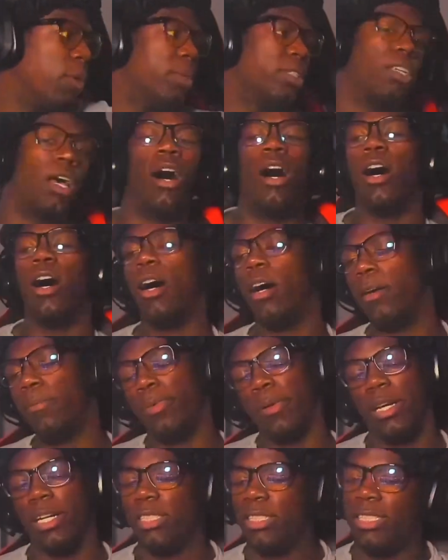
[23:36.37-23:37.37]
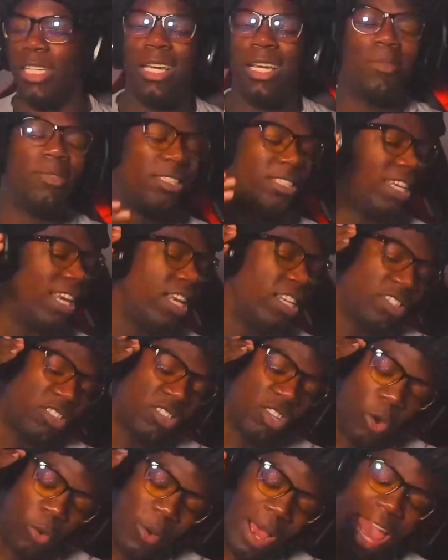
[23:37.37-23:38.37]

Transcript: was, oh, bro, she's so